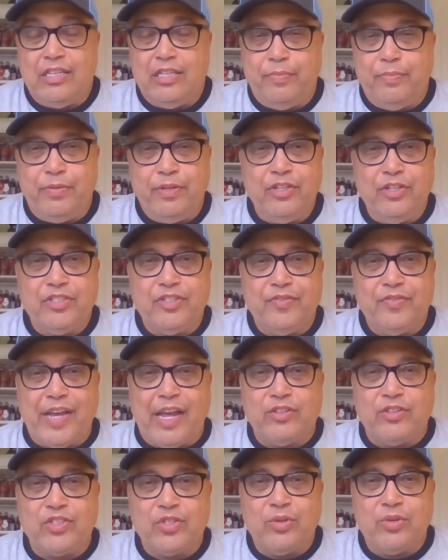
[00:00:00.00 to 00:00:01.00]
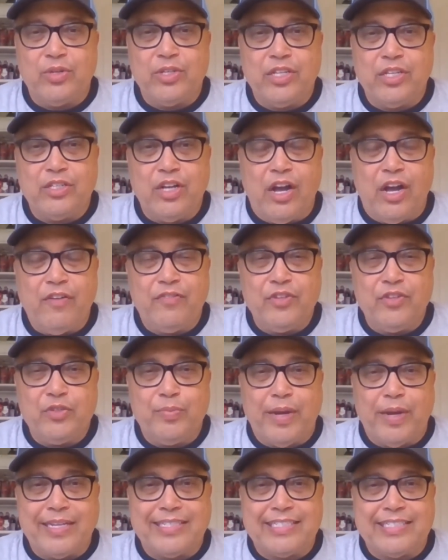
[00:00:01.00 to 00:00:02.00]
The Bills have outscored the
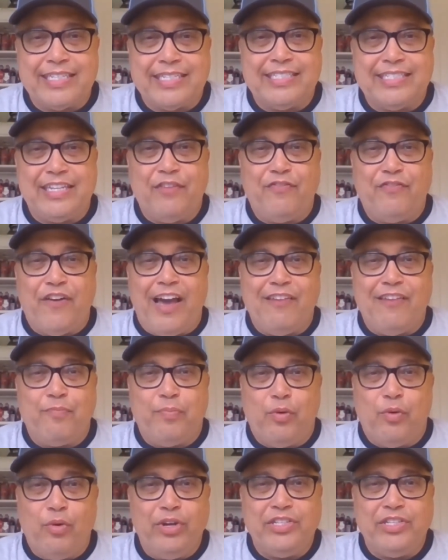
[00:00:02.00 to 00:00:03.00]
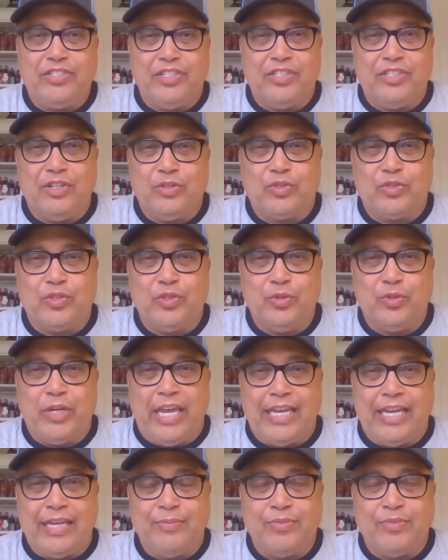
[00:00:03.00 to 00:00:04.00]
Dolphins by 65 points in those two
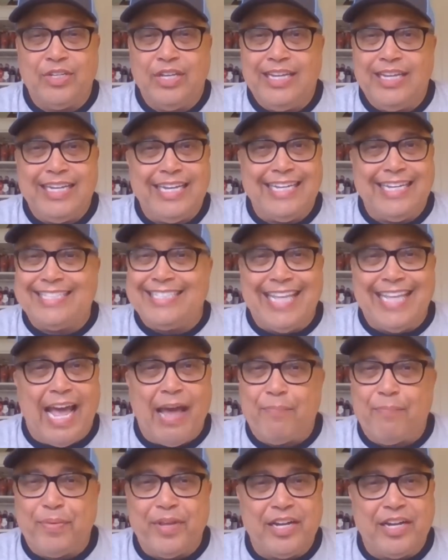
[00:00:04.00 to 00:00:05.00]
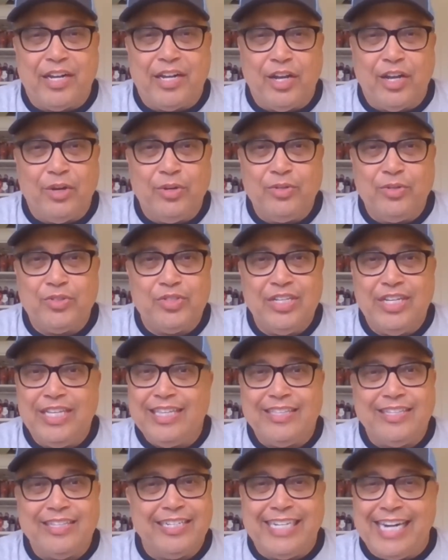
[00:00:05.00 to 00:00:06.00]
games. It's not been close.
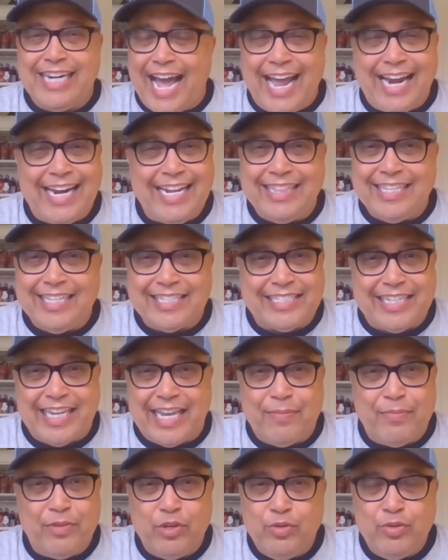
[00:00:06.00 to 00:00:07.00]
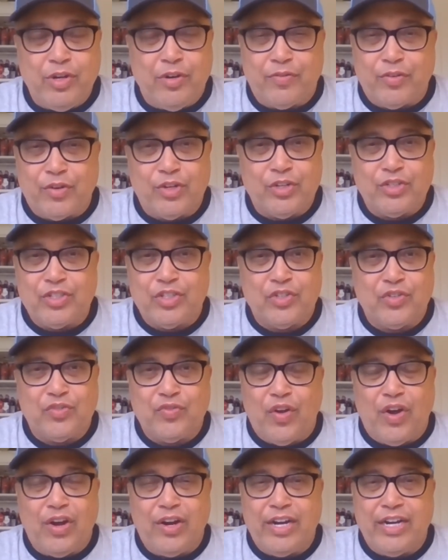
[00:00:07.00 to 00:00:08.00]
They're not in the same universe as
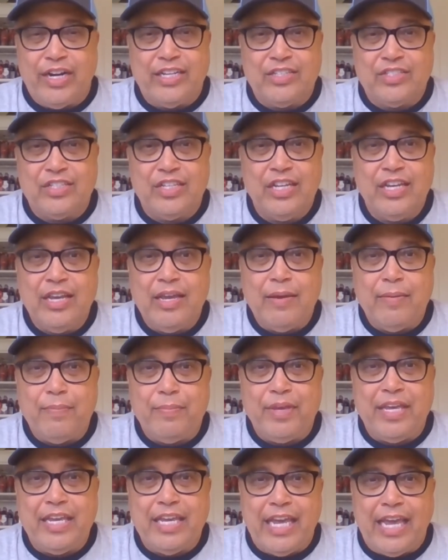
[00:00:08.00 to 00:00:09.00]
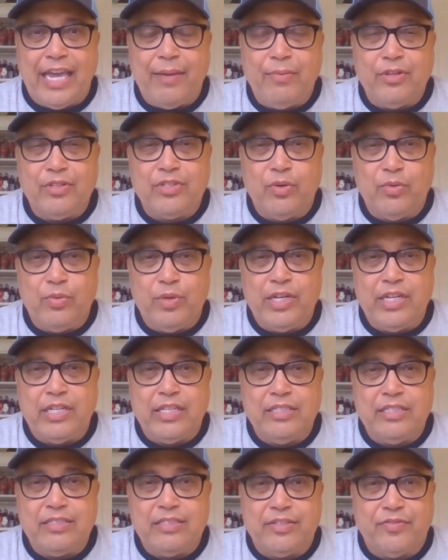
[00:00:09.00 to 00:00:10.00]
far as being able to win
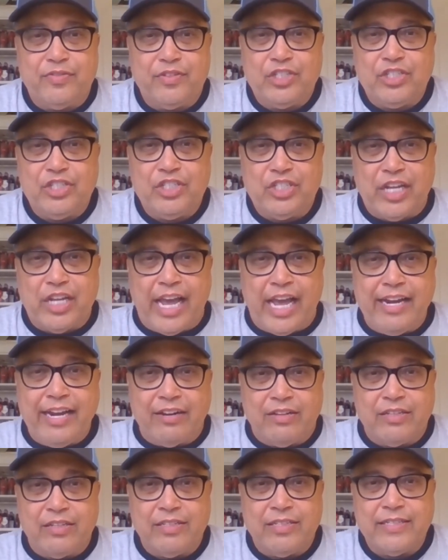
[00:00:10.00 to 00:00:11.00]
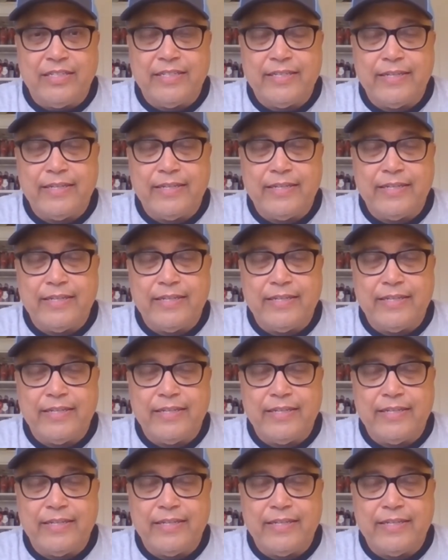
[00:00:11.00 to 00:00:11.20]
a division title.